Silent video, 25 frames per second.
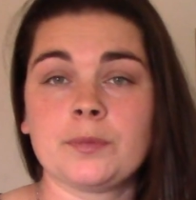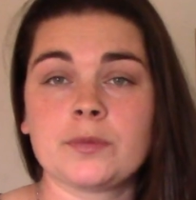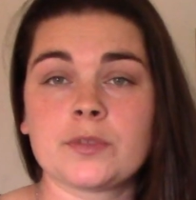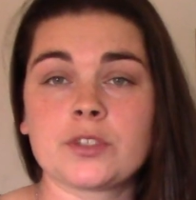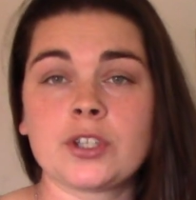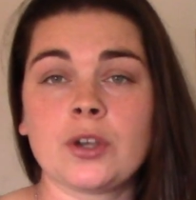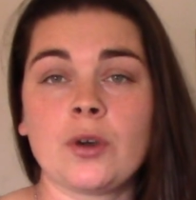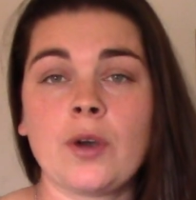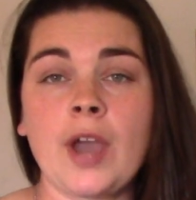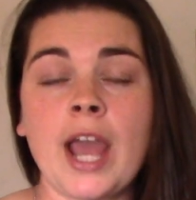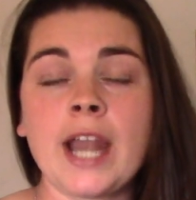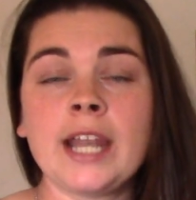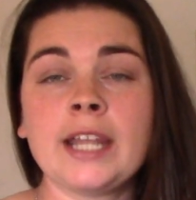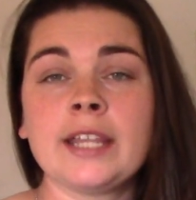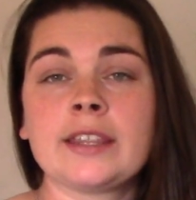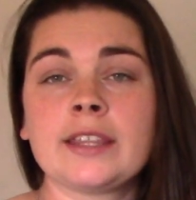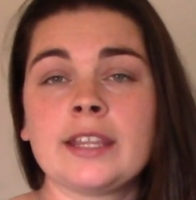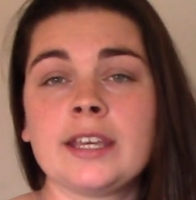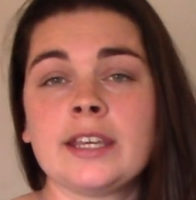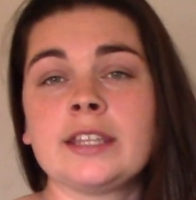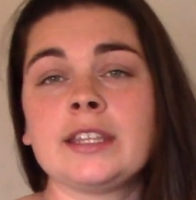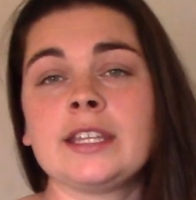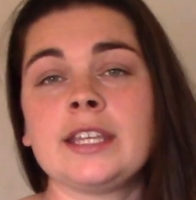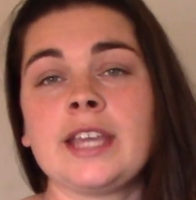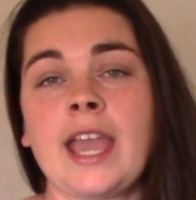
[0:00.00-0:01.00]
So
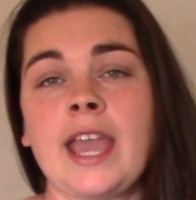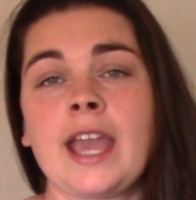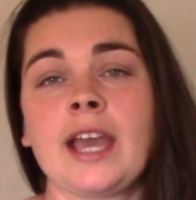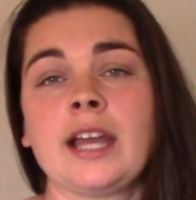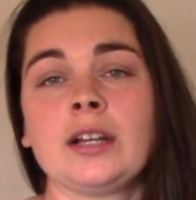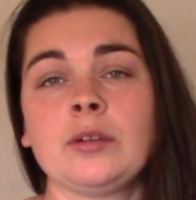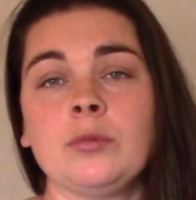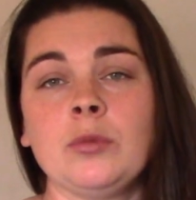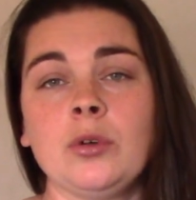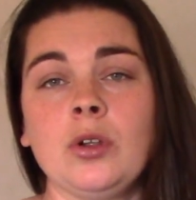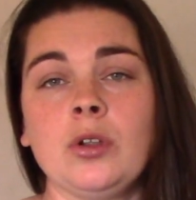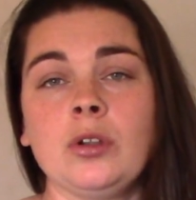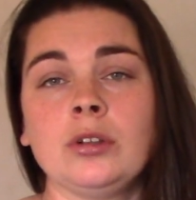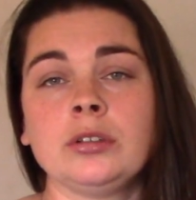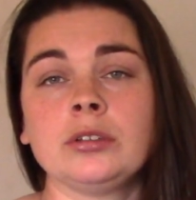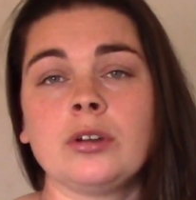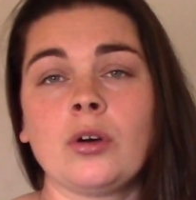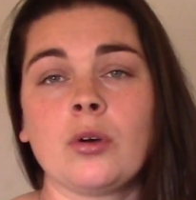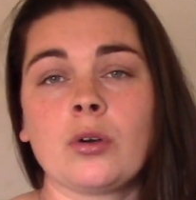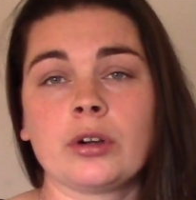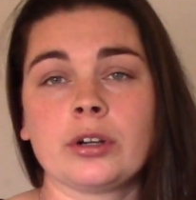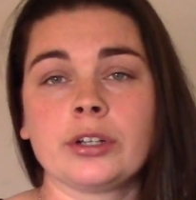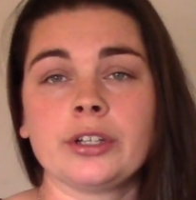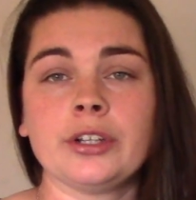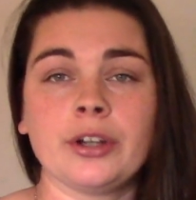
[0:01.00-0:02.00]
anything the animal
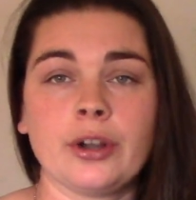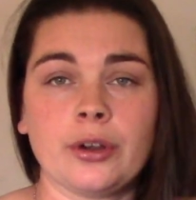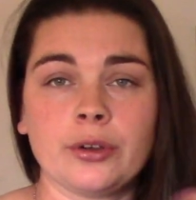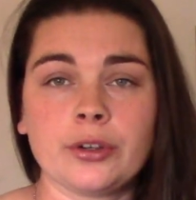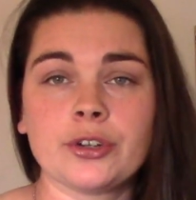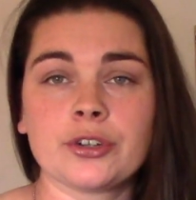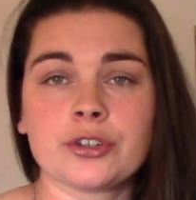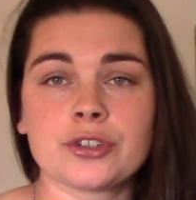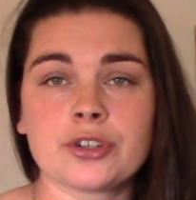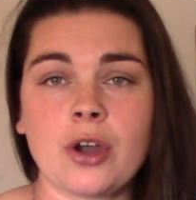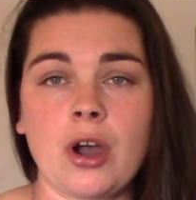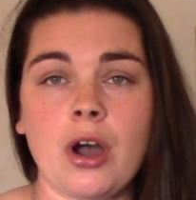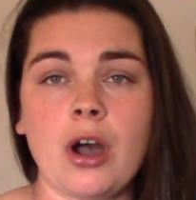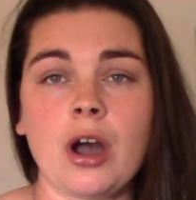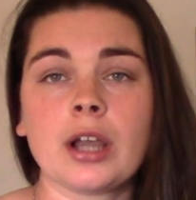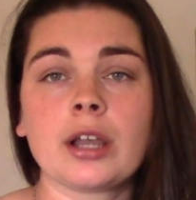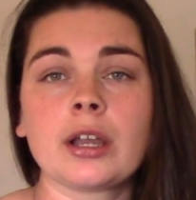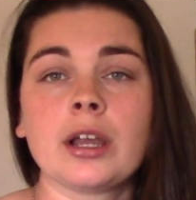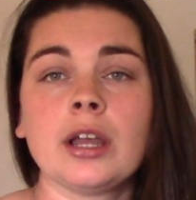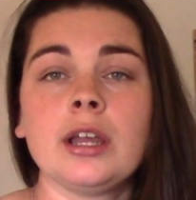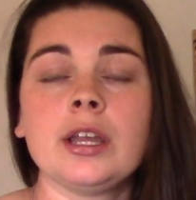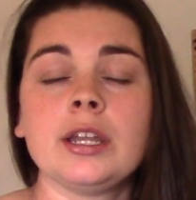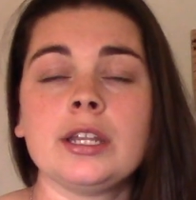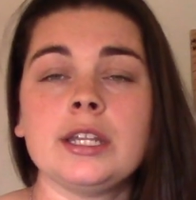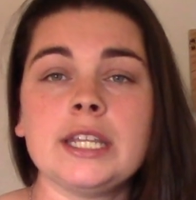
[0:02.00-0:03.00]
or your dog
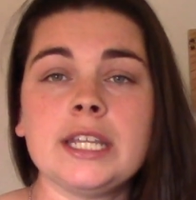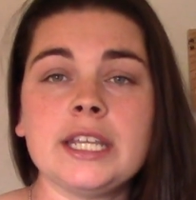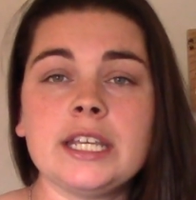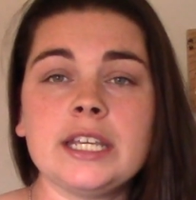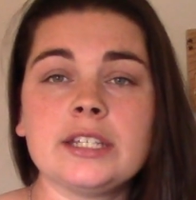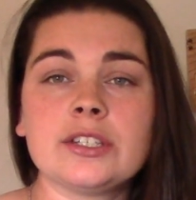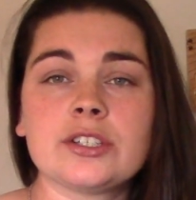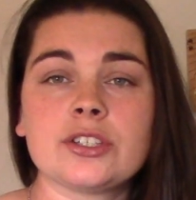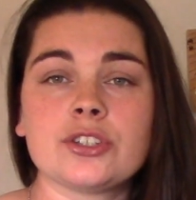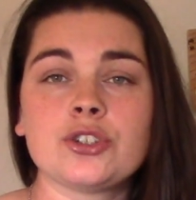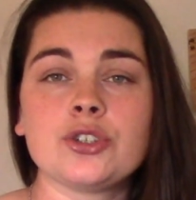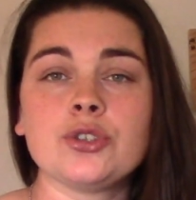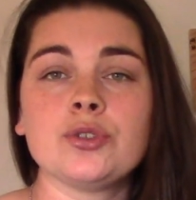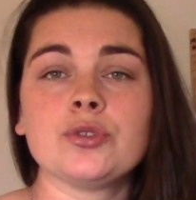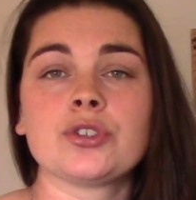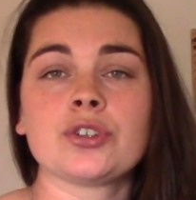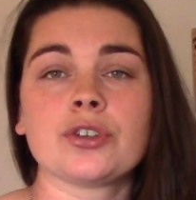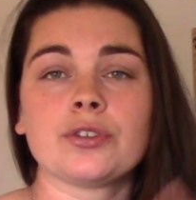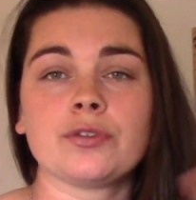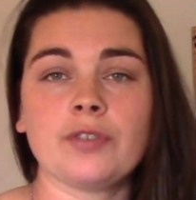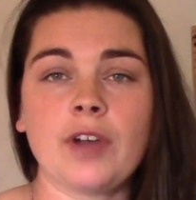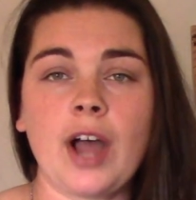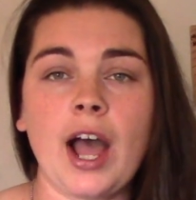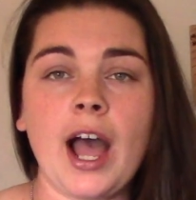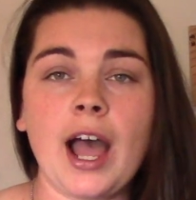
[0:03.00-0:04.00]
needs to
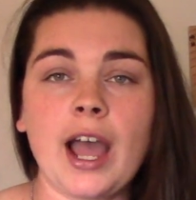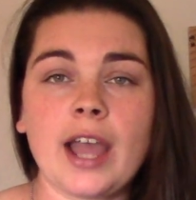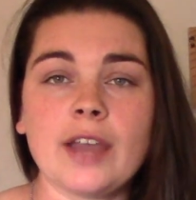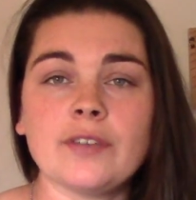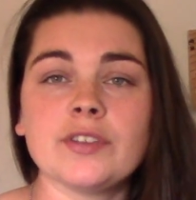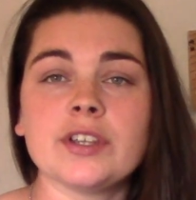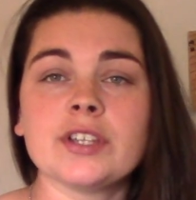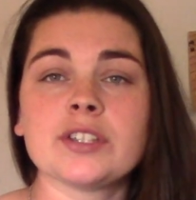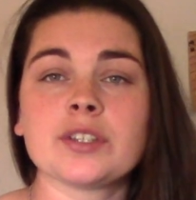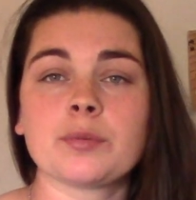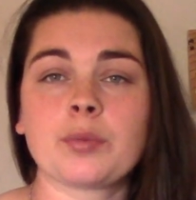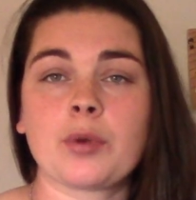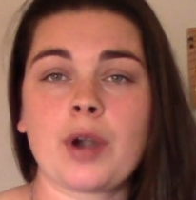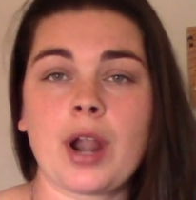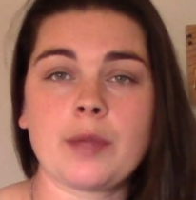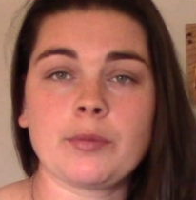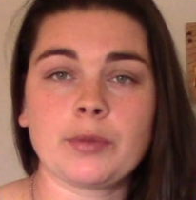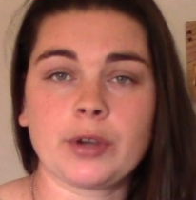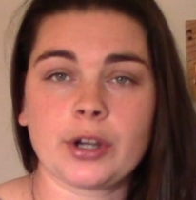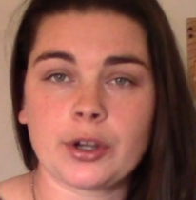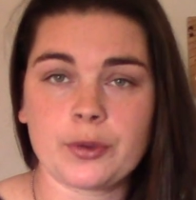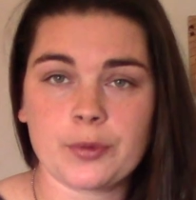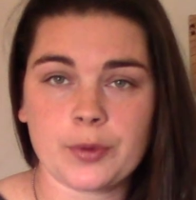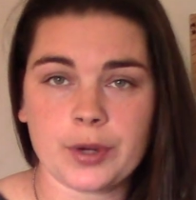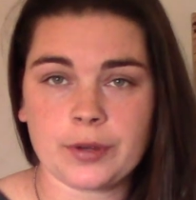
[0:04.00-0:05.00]
survive is a
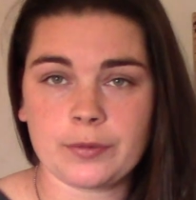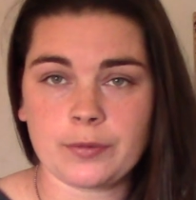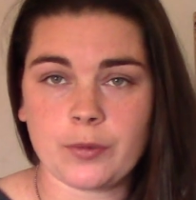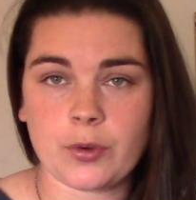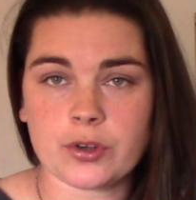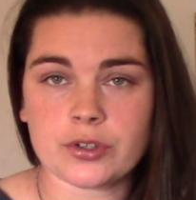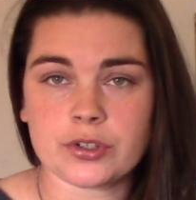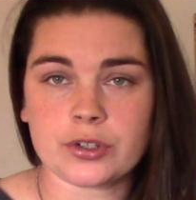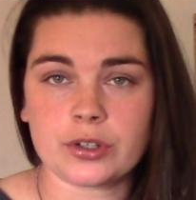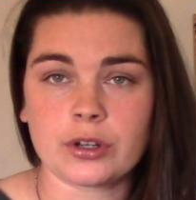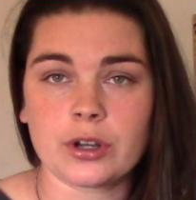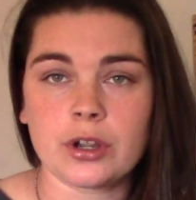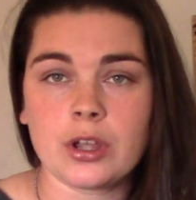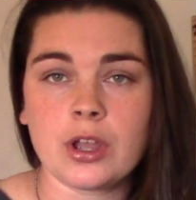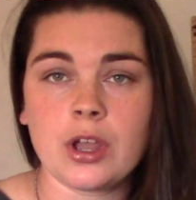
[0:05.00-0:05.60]
primary reinforcer.